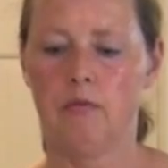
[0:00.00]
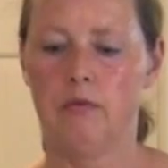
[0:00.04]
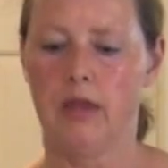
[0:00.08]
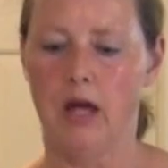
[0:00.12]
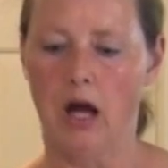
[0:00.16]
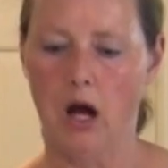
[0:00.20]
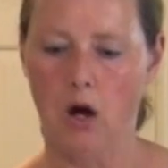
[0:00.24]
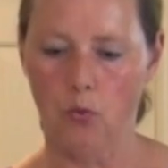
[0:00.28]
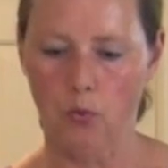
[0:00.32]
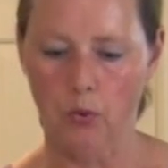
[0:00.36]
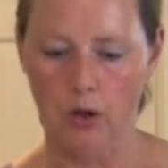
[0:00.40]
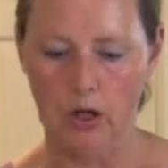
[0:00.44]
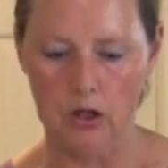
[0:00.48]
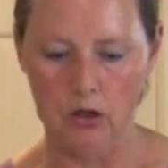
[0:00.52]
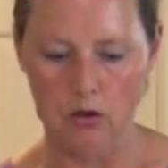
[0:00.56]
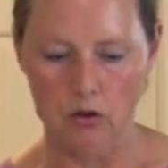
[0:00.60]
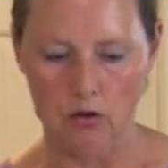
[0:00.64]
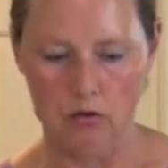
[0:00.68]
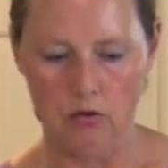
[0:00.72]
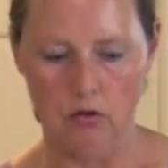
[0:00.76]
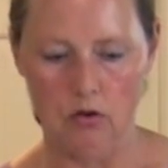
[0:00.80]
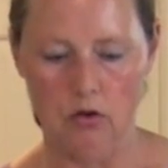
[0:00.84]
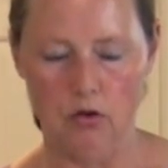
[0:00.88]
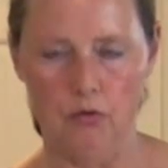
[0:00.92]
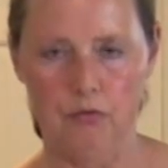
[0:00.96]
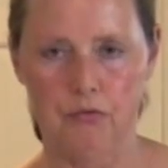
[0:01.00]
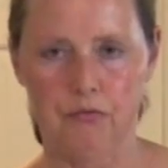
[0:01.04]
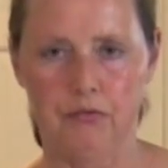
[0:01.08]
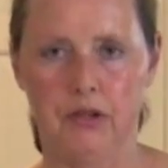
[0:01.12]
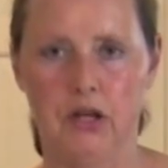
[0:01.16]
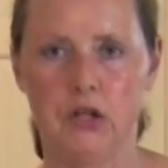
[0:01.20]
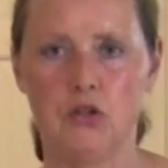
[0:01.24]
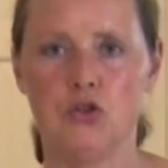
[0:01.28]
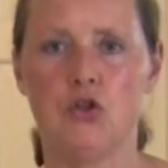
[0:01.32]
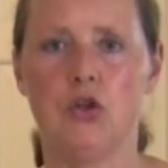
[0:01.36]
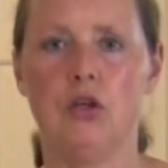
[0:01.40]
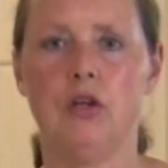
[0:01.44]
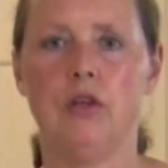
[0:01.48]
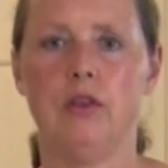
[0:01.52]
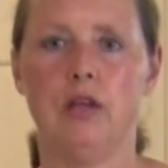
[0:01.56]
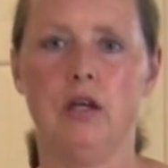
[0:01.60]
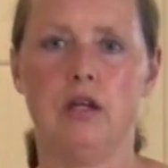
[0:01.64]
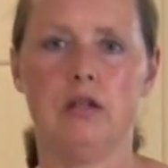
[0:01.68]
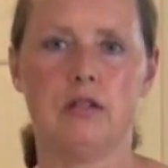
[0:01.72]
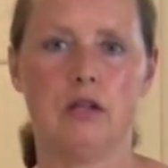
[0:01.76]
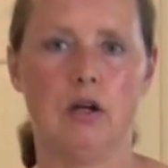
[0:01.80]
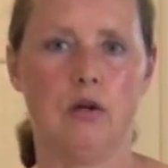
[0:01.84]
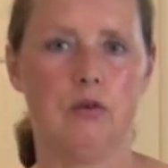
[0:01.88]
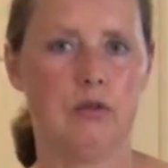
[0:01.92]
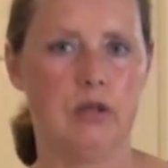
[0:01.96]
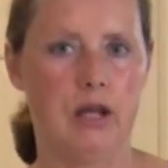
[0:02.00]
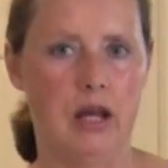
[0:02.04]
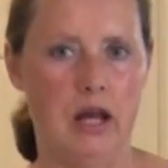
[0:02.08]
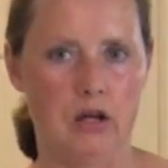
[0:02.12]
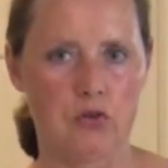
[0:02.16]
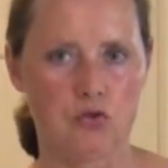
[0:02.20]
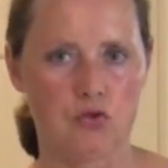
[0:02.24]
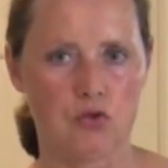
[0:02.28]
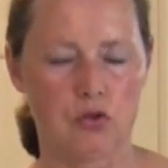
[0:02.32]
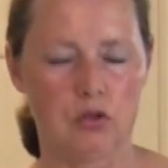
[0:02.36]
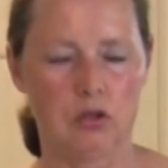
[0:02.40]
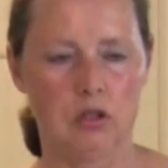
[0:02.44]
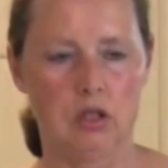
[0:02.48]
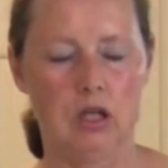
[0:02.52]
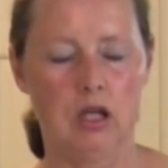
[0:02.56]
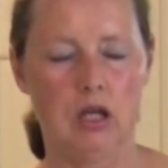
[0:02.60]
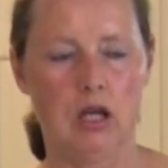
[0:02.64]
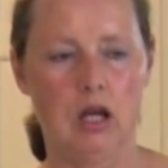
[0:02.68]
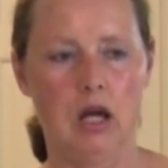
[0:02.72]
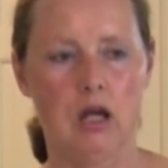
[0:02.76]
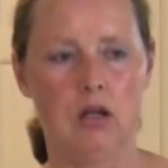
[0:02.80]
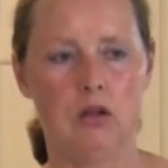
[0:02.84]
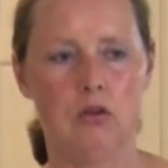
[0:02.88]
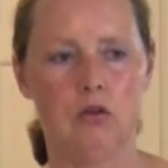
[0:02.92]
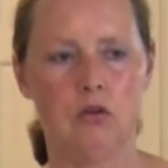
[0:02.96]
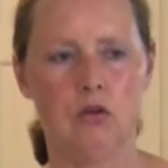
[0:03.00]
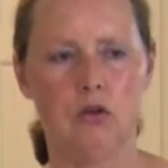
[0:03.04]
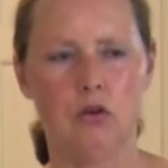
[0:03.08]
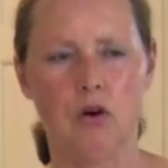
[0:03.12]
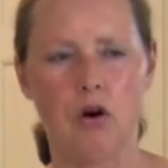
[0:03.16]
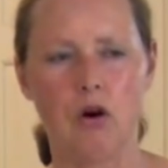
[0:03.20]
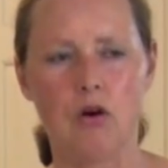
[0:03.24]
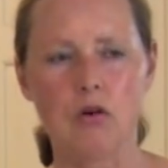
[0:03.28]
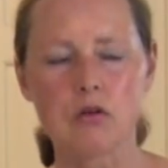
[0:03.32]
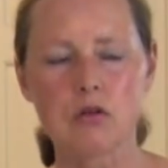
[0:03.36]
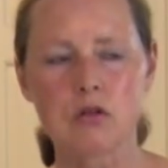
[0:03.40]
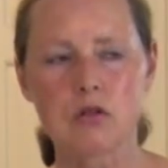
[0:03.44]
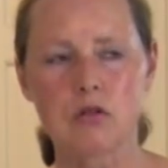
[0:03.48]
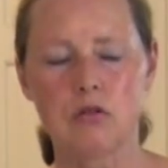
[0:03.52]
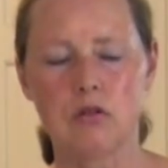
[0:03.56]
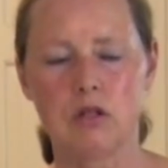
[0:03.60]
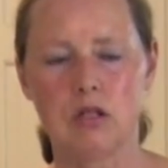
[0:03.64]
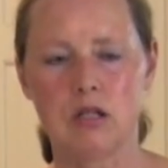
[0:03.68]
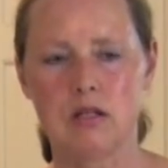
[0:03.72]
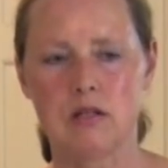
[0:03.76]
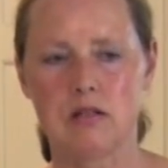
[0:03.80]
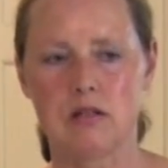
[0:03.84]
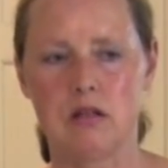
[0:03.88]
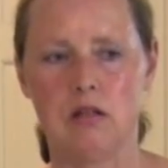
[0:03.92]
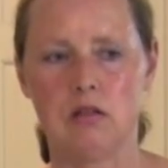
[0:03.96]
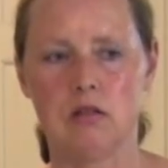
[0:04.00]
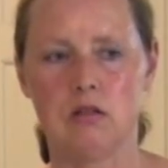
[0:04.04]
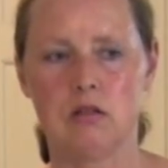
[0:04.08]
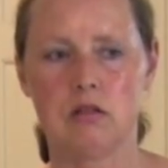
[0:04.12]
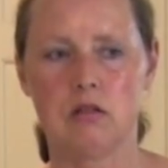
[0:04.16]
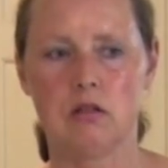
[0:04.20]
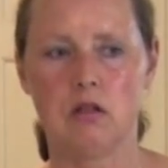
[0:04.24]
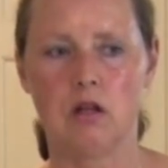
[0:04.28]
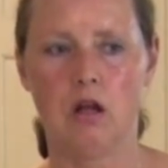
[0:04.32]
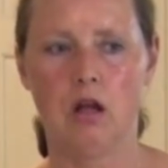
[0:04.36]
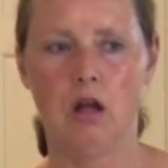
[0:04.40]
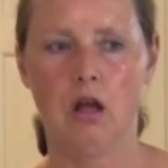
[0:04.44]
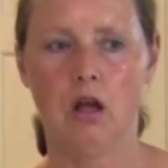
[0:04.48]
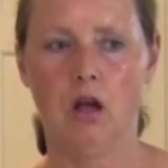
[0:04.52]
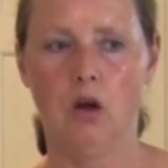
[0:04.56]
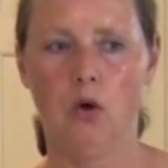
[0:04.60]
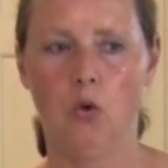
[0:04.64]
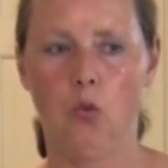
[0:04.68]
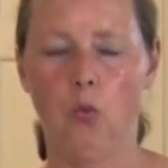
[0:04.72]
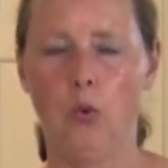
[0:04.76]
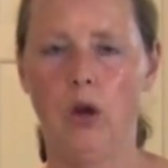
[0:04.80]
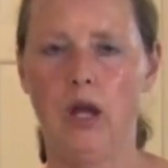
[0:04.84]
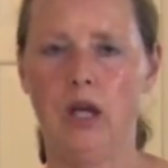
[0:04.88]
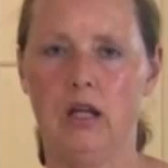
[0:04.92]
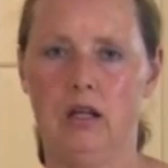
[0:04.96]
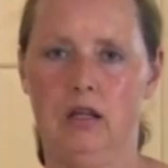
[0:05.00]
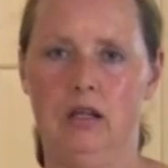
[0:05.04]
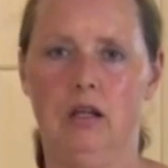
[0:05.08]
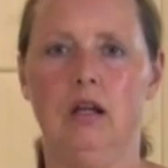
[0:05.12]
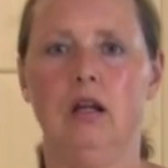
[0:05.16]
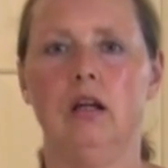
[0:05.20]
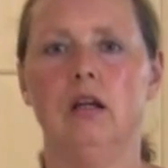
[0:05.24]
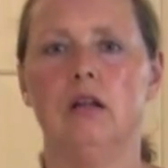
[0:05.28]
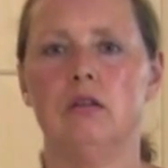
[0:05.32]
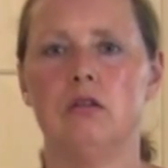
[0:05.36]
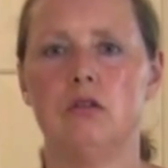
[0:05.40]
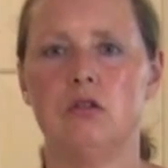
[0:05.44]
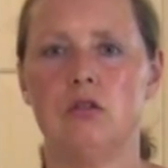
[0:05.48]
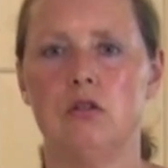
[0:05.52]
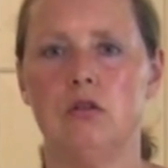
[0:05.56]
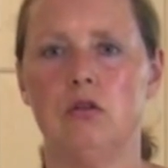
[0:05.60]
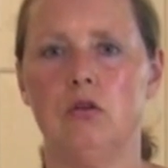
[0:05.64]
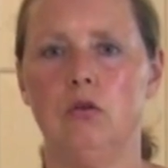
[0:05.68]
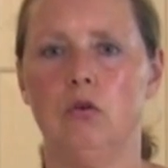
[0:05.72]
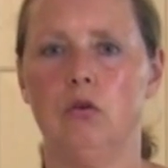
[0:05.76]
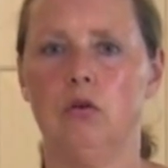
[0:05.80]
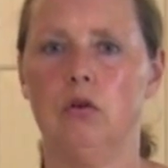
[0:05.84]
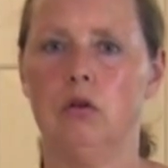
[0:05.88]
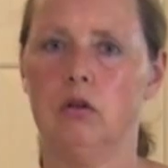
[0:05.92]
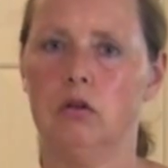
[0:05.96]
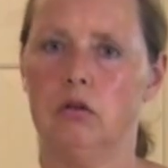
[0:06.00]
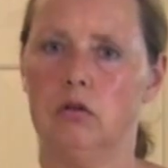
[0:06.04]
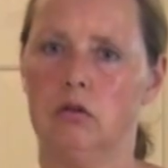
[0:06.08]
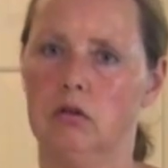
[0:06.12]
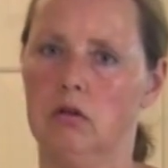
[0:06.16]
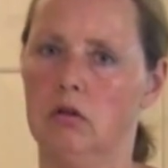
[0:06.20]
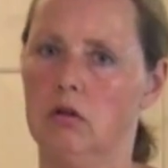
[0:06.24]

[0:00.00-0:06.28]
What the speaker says: That way you're flushing things out naturally, and you're also in a sense awakening to